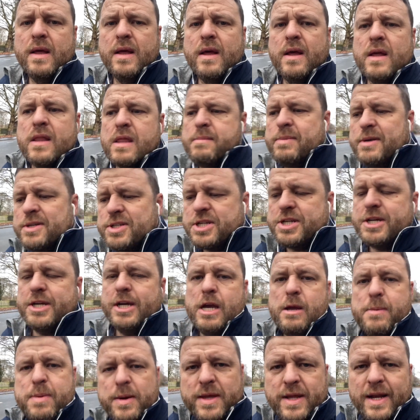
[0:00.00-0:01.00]
they're much
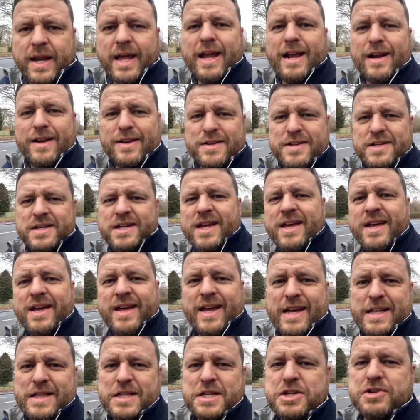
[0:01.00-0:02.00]
cheaper than England,
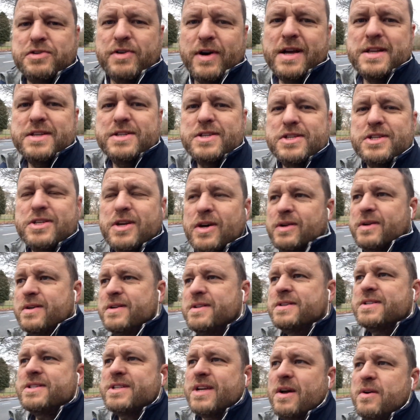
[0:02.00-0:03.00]
getting the train to
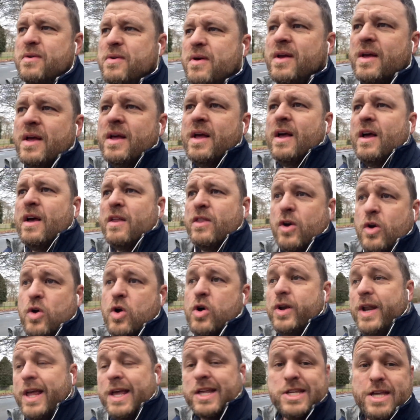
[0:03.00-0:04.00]
Scotland. So the
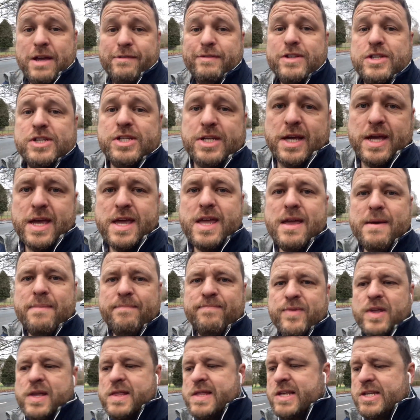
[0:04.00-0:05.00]
connectivity
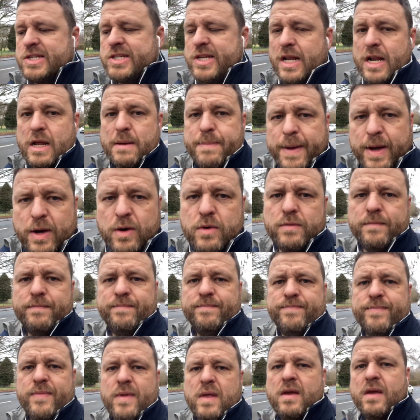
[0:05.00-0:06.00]
in this centre belt,
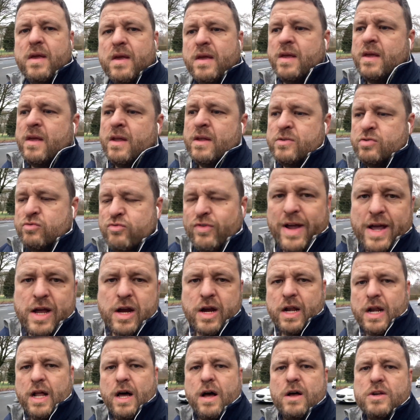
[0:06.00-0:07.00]
sort of around
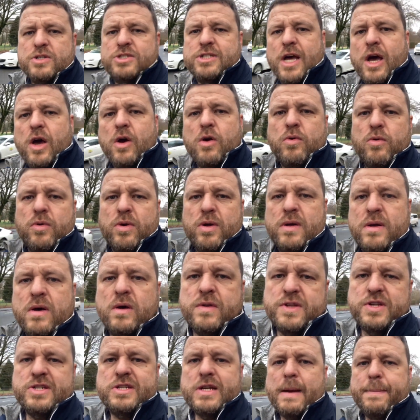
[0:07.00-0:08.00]
Glasgow, on
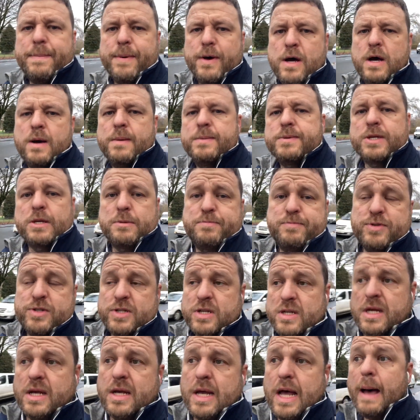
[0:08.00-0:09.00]
the suburbs,
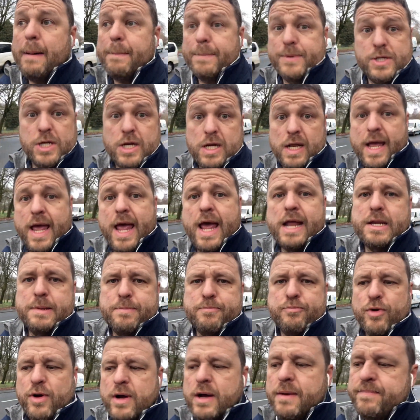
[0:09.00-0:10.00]
up to
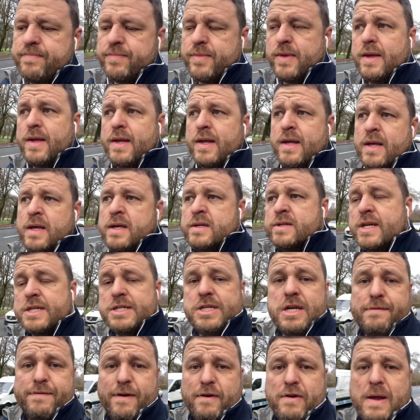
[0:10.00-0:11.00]
Edinburgh, it's
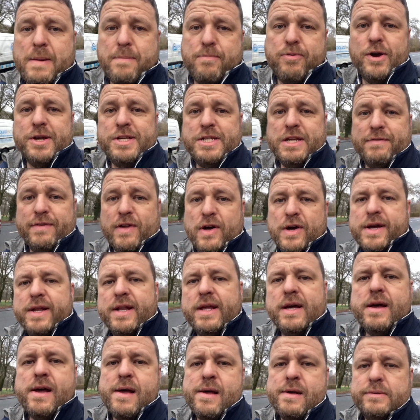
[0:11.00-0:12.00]
actually very impressive, like, you know.
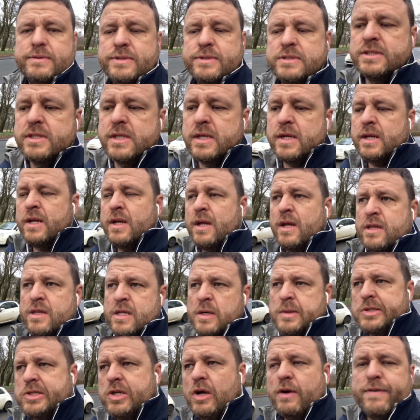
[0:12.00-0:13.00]
I don't know what
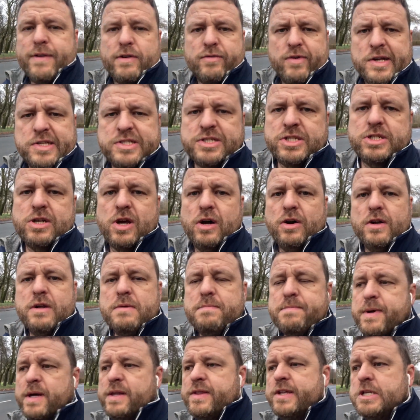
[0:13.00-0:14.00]
it's like for the rest of Scotland,
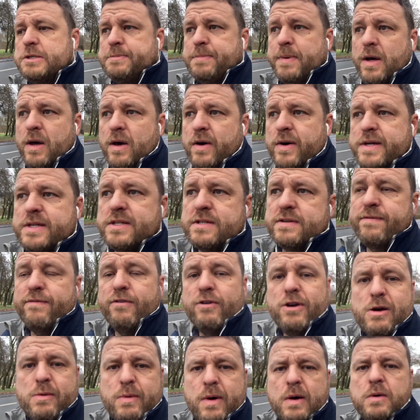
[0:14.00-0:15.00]
but this part is
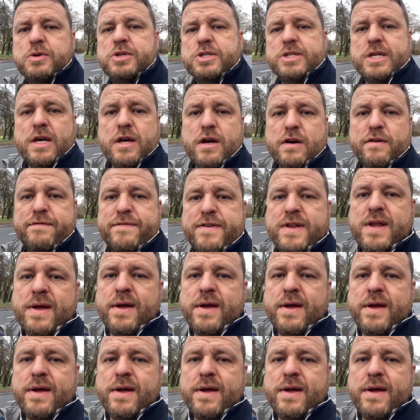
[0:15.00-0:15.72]
very well served,